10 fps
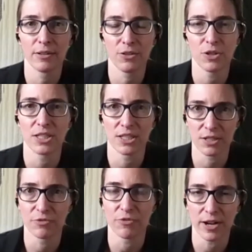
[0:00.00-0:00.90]
You can
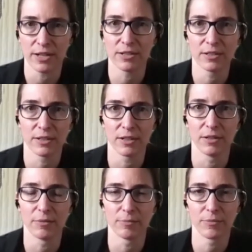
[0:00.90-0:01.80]
still find
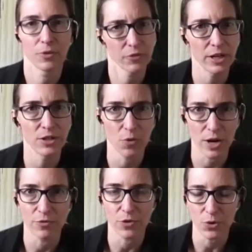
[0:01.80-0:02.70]
um, find quite
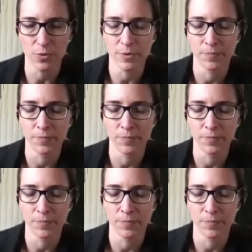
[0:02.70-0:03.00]
a few.